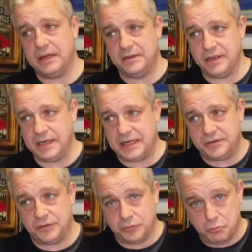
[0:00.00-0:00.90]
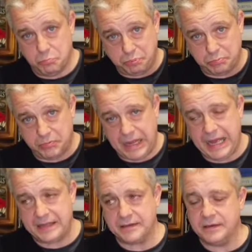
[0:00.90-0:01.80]
in the initial
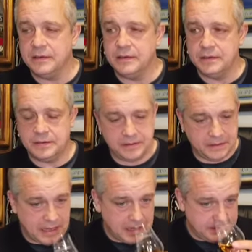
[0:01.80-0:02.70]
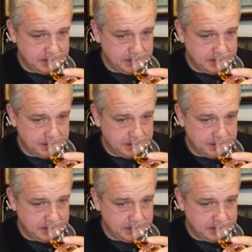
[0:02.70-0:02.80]
hit. And